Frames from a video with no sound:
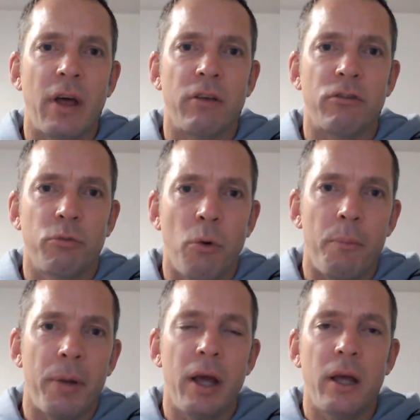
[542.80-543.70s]
they're
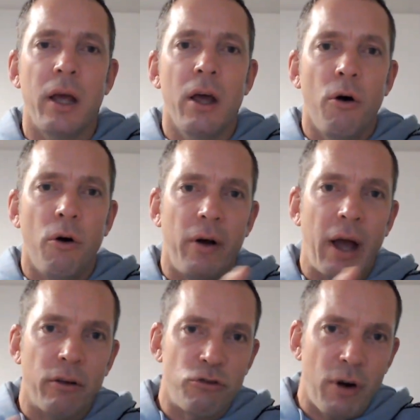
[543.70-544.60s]
swapping or
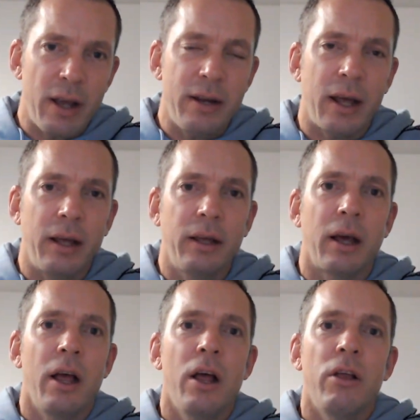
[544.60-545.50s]
trading,
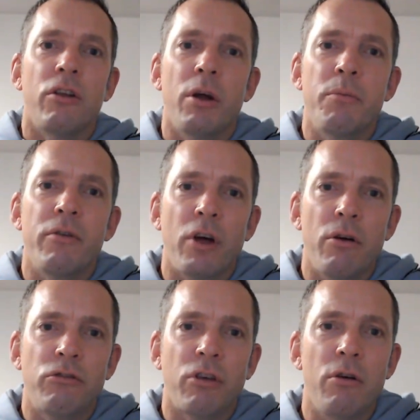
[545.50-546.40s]
the number of
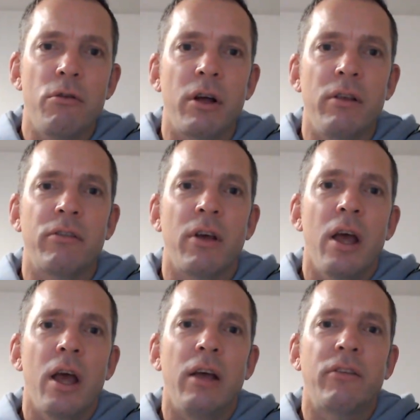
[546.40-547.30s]
those tokens
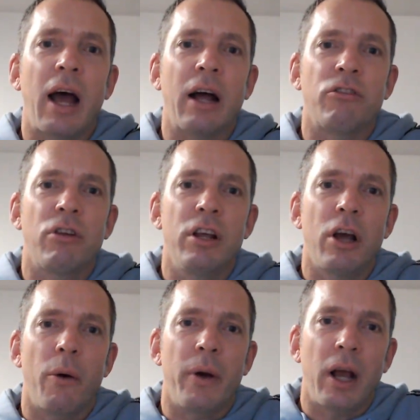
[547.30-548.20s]
is actually
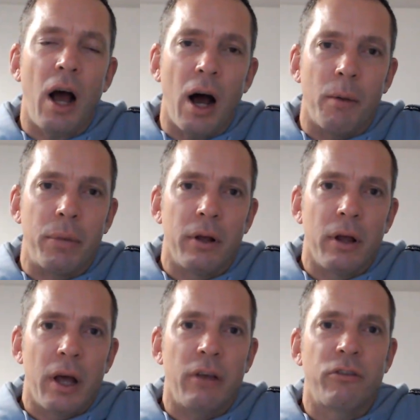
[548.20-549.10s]
going up.
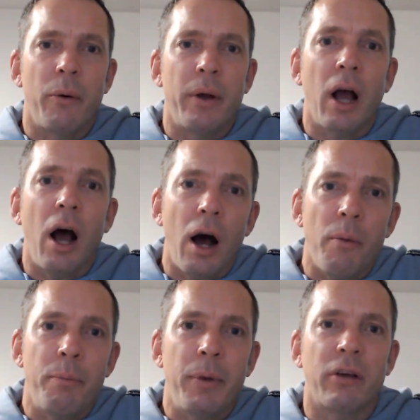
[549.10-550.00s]
It's going
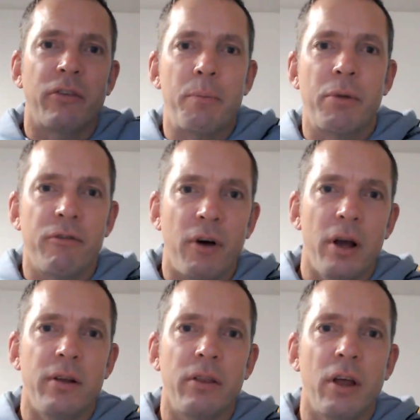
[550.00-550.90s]
up because they're
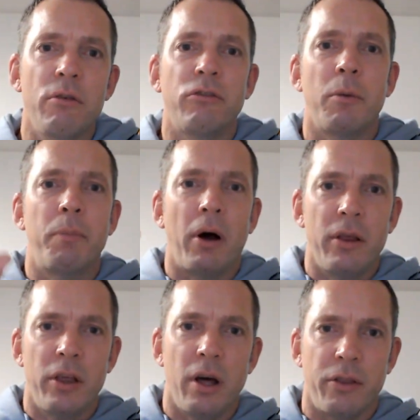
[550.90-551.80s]
providing those to buy
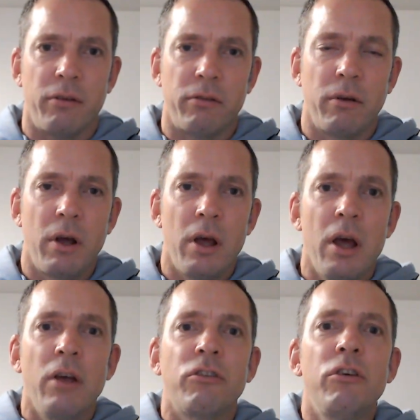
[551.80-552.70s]
the others.
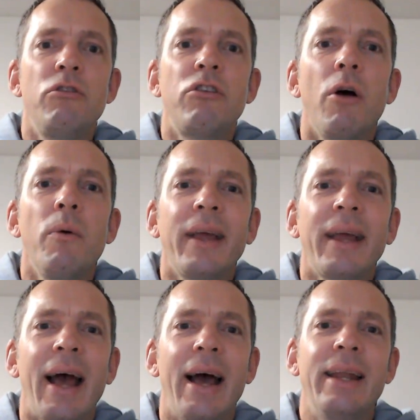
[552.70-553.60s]
So you don't
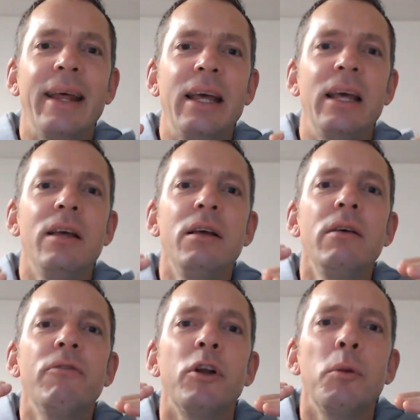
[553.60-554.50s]
get an
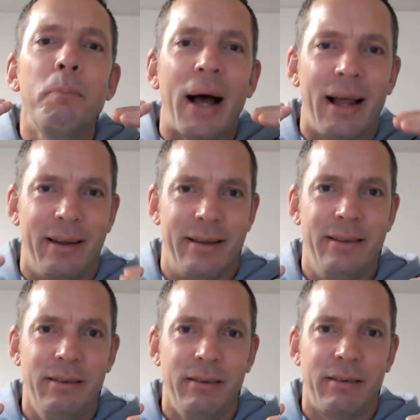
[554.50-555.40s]
even
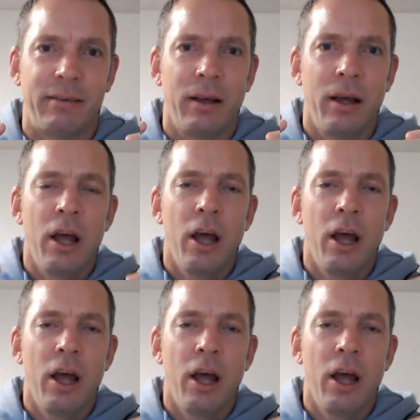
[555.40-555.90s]
balance